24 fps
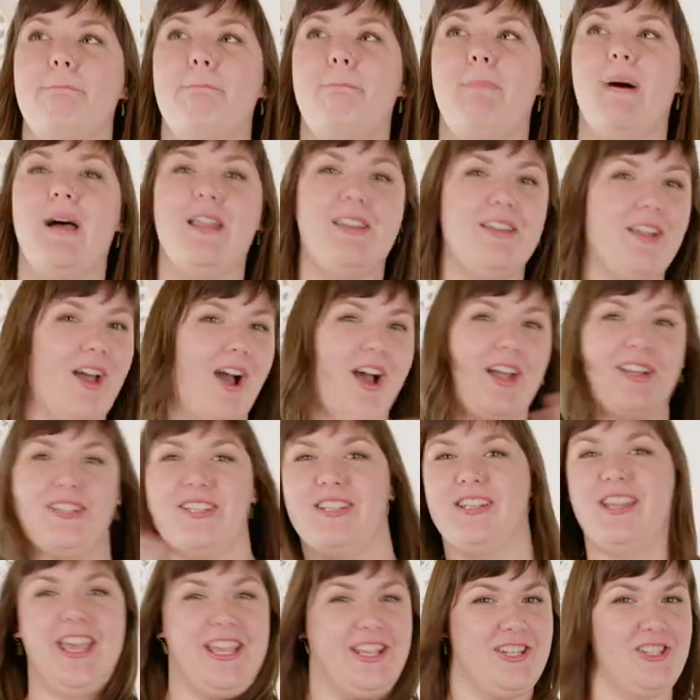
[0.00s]
but not
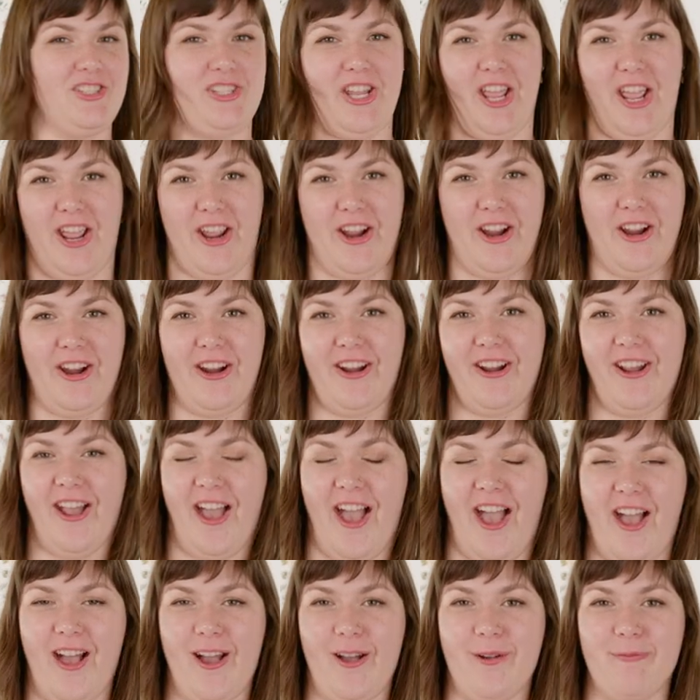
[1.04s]
to like share
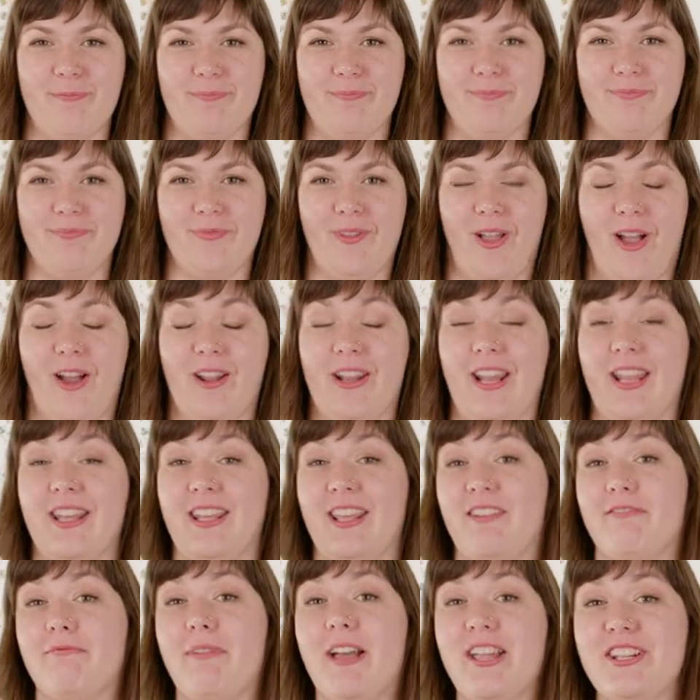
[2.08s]
um, on any
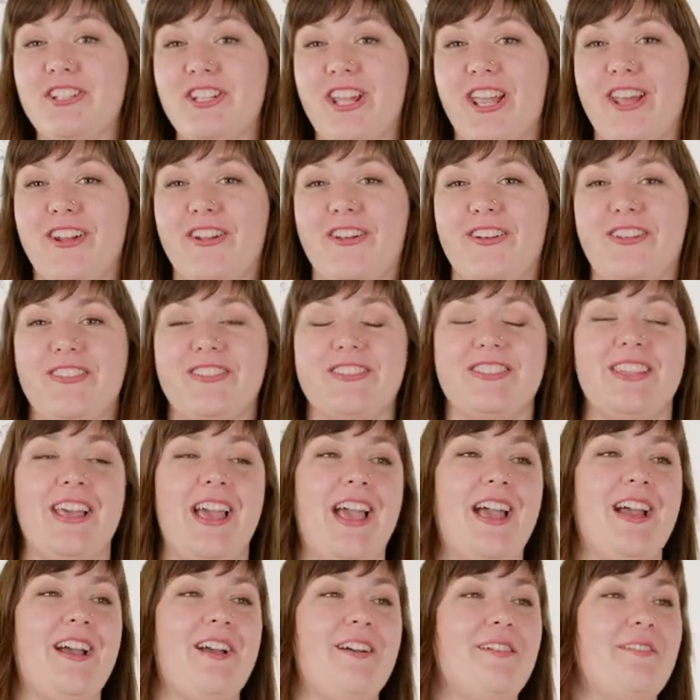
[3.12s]
of my channels.
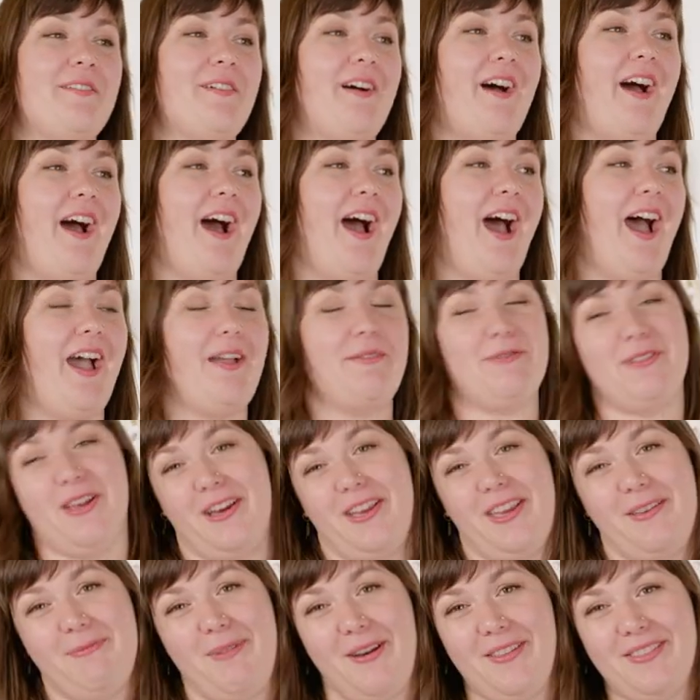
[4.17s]
I'm
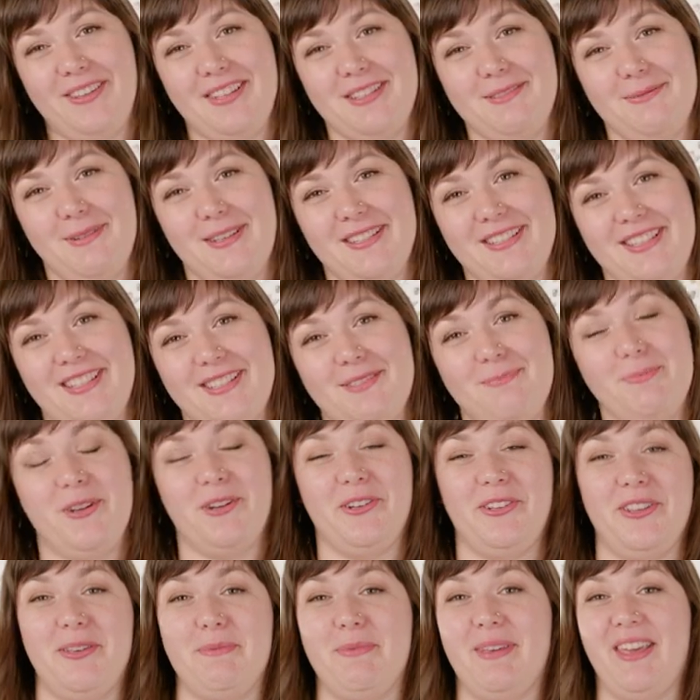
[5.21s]
talking about these pieces
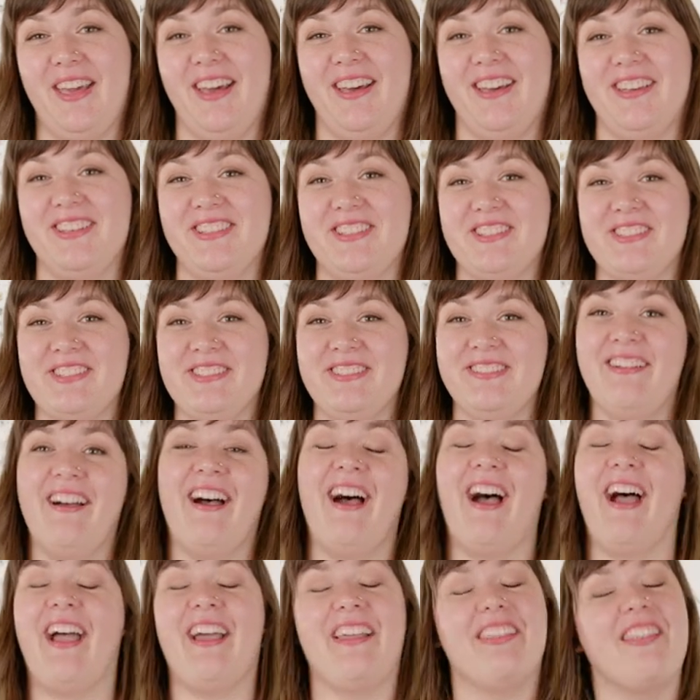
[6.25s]
purely because
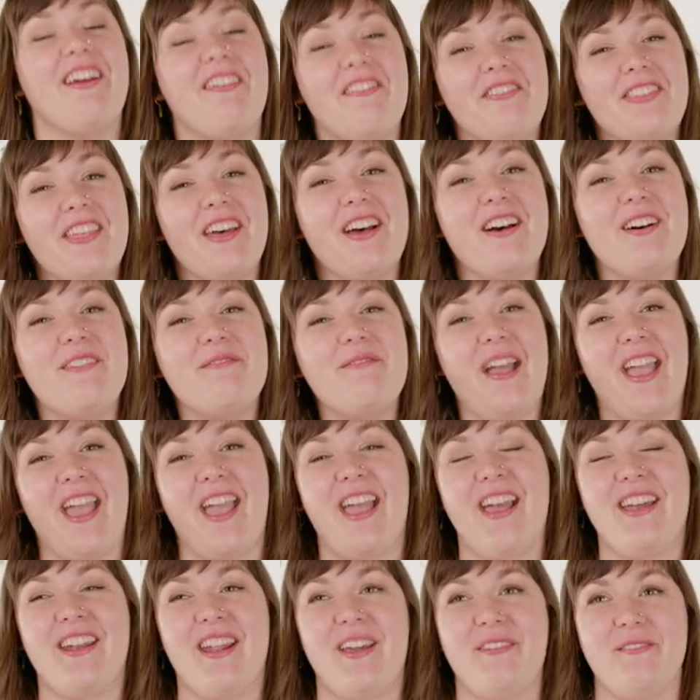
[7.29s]
I love them
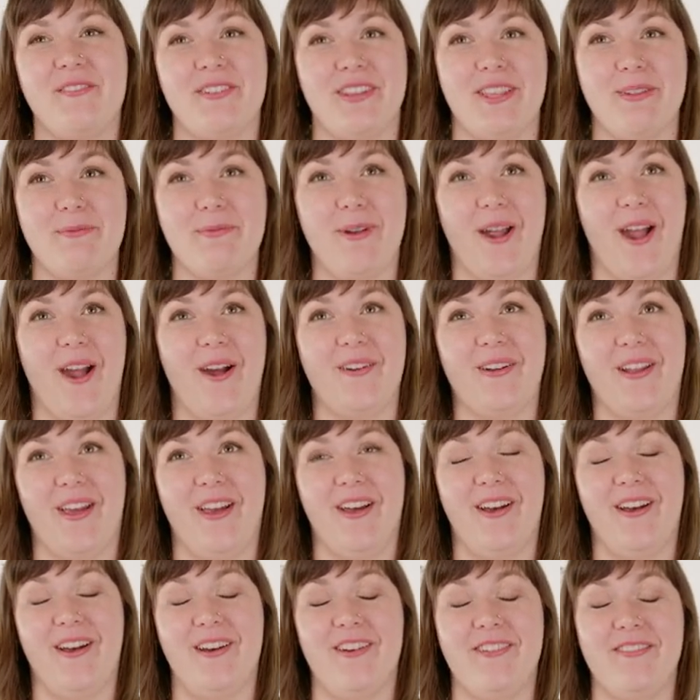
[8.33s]
and I'm really proud
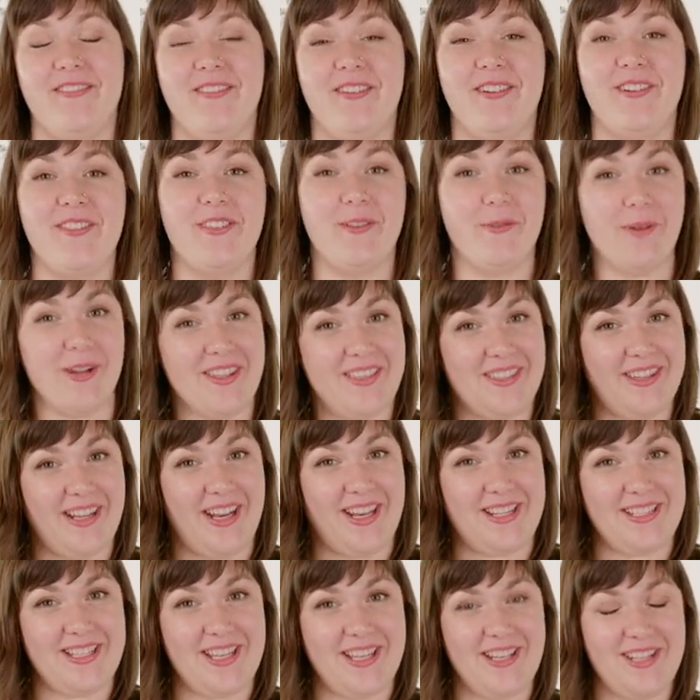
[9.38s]
of the work that
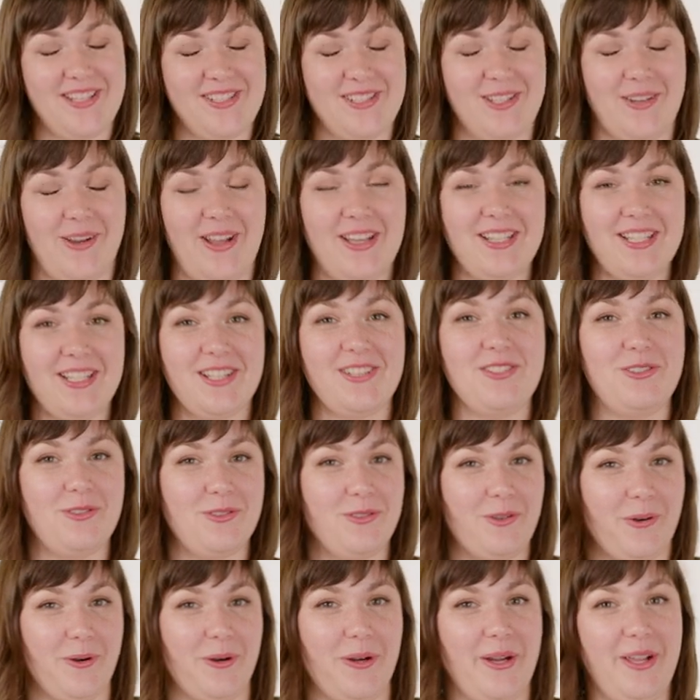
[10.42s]
I did. So I did a
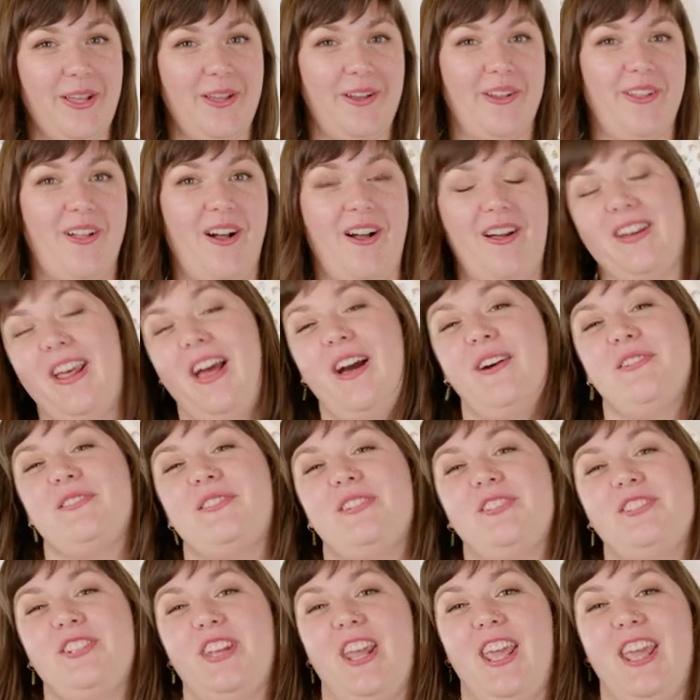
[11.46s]
tutorial on how
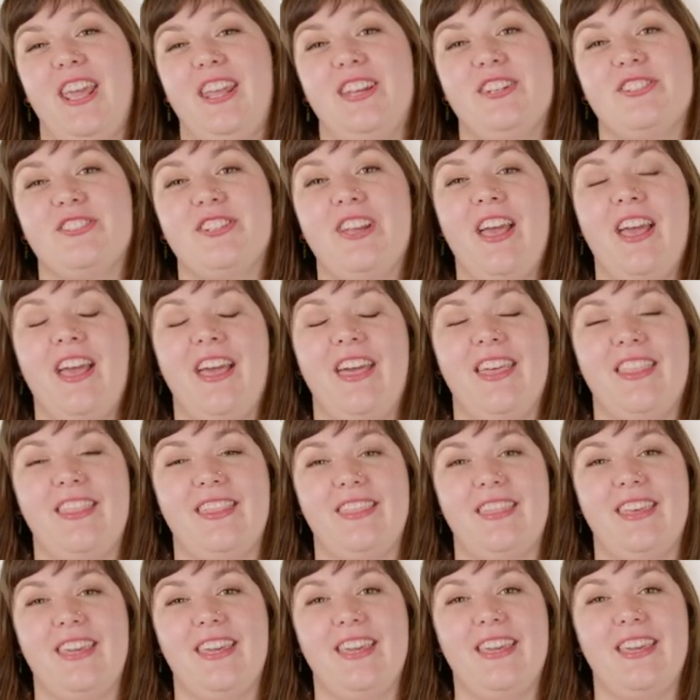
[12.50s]
to change
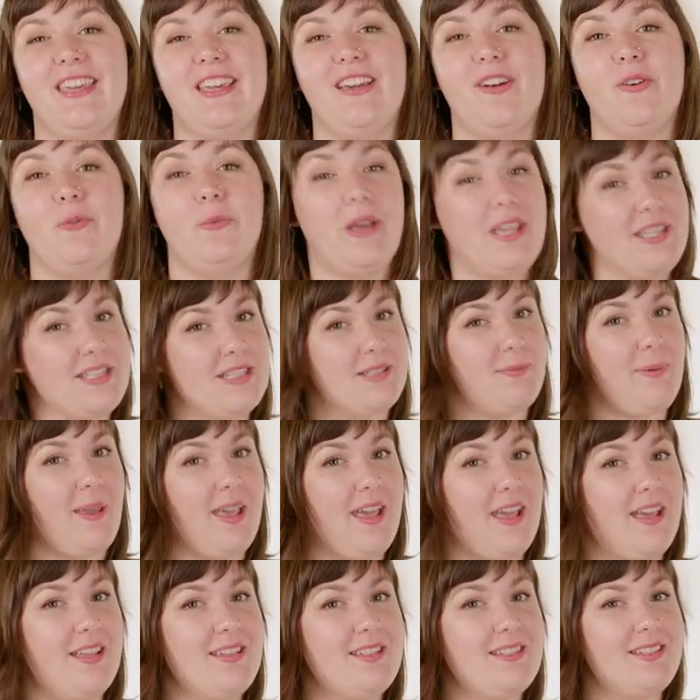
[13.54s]
the
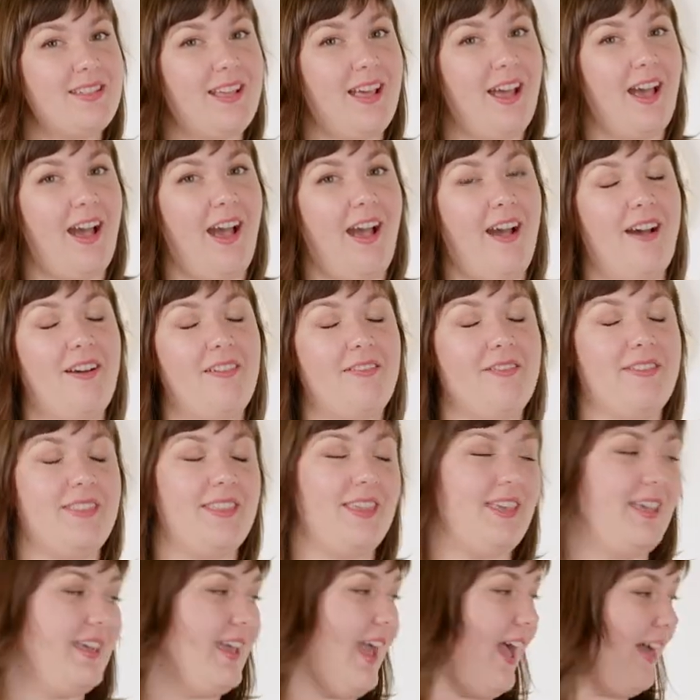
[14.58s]
waistband of
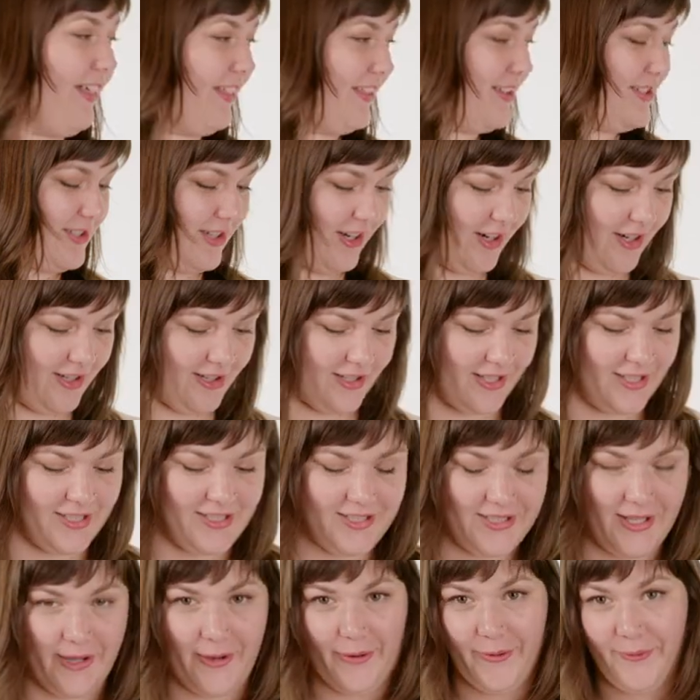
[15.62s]
the Ella skirt.
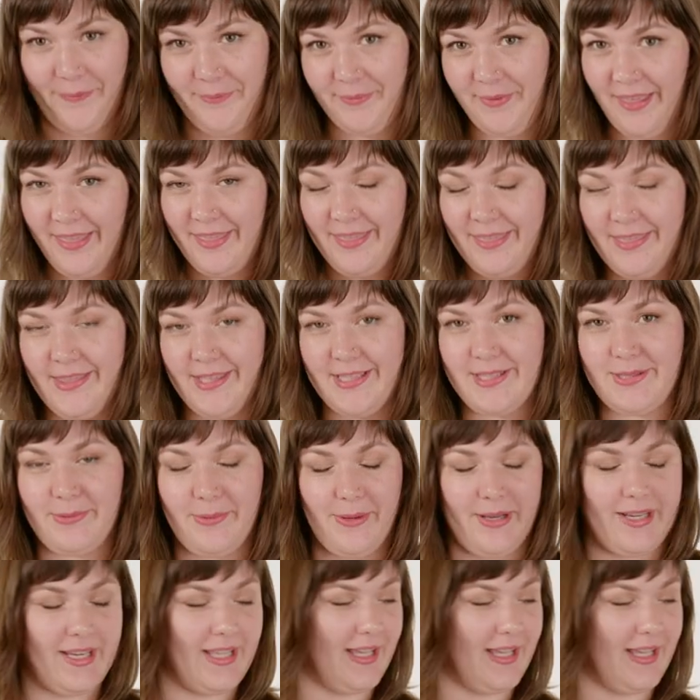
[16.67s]
So this one